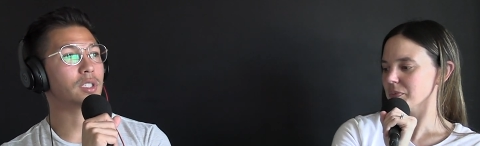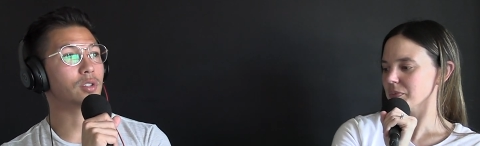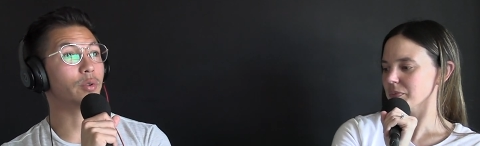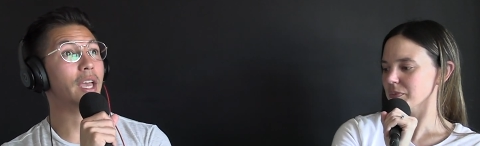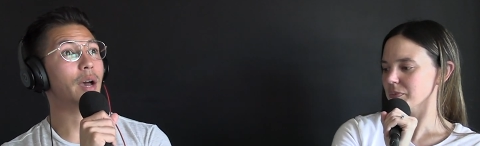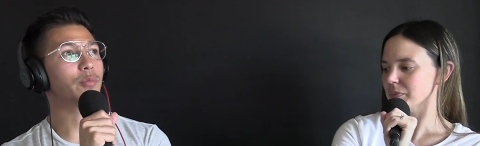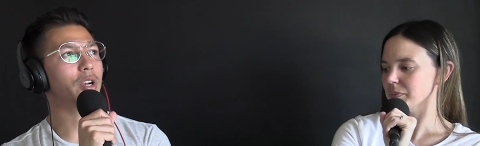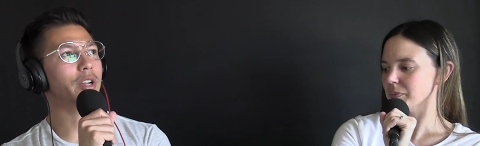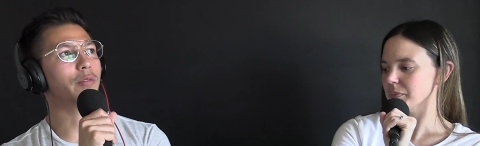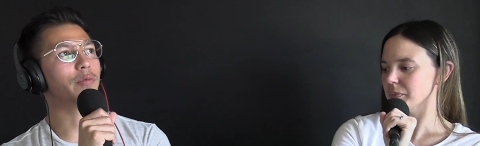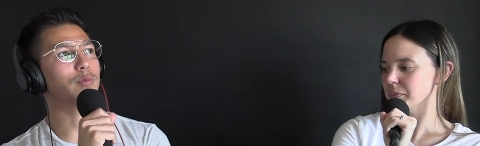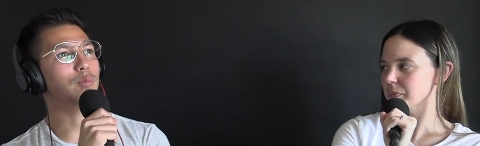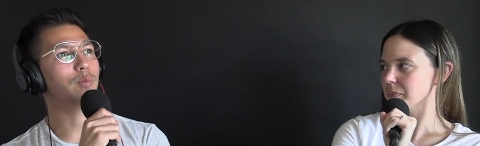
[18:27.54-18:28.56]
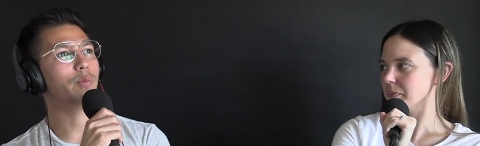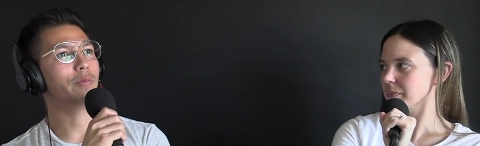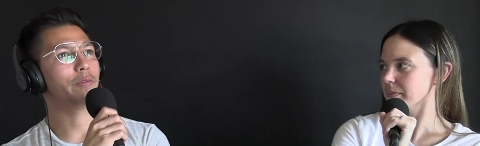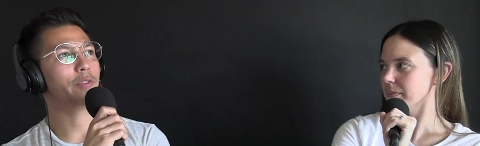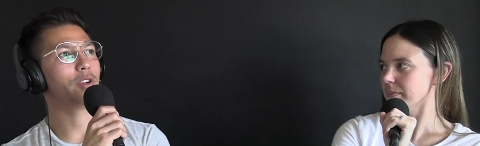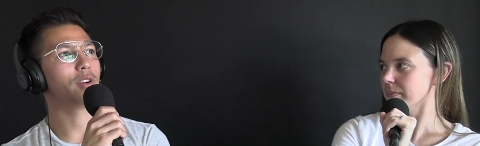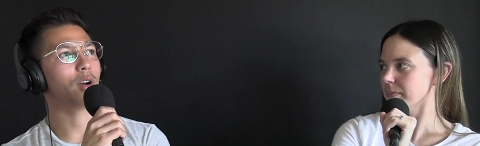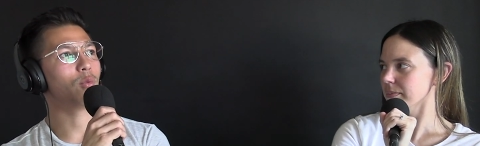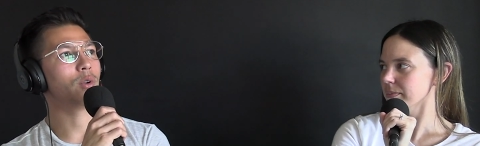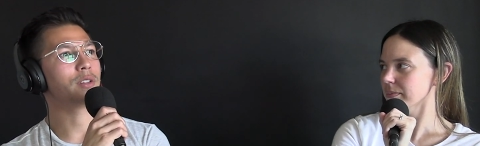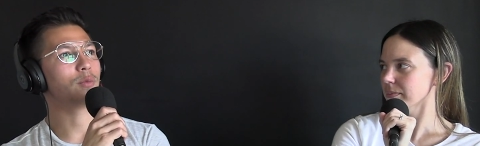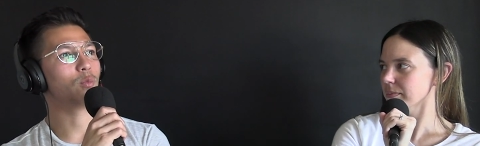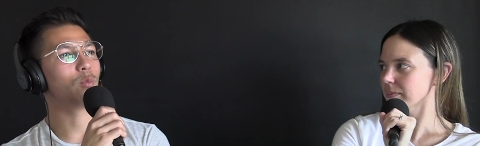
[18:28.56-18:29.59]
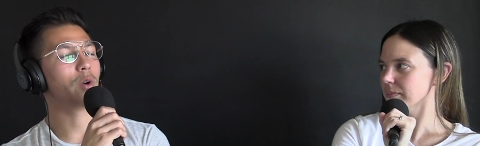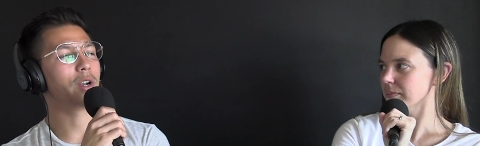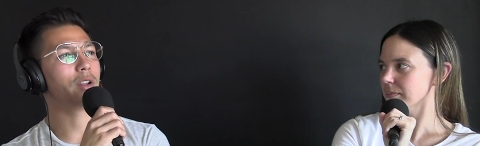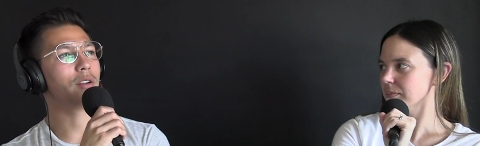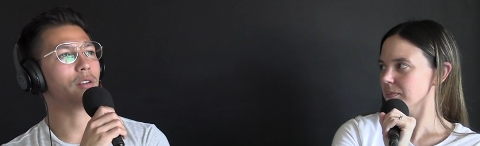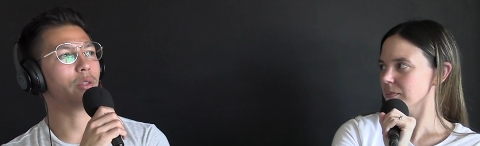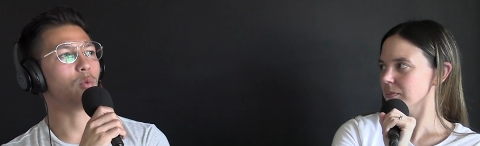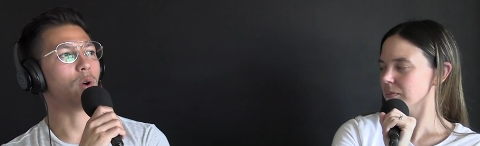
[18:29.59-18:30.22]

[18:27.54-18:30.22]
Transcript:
Speaker 1: so yeah, I'm trying to f- figure out what what are the